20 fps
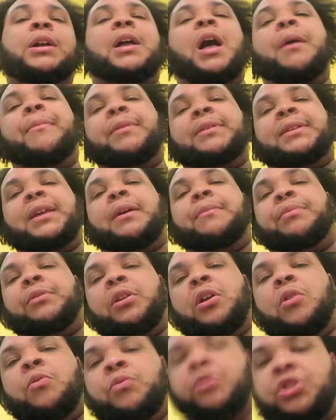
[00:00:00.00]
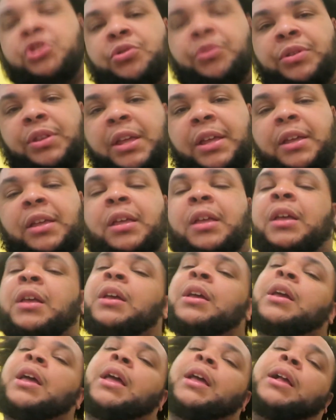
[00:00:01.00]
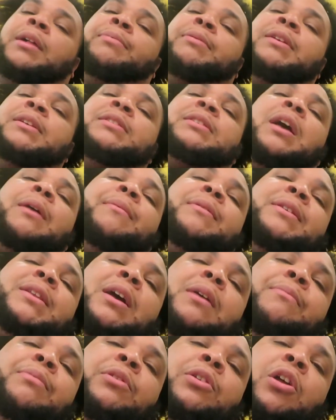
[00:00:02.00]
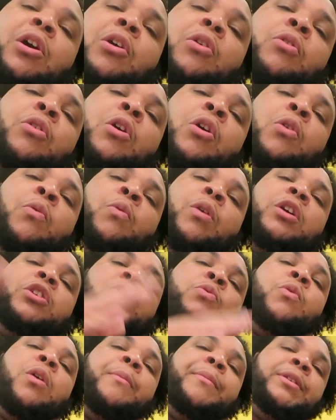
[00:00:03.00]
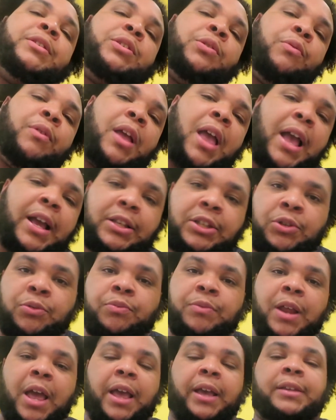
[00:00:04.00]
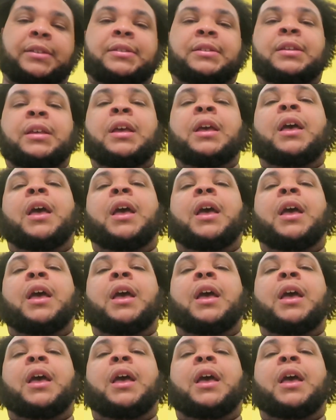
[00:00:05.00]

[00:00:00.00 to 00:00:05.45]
Comment down below what you think. And please comment down below what you want me to react to next.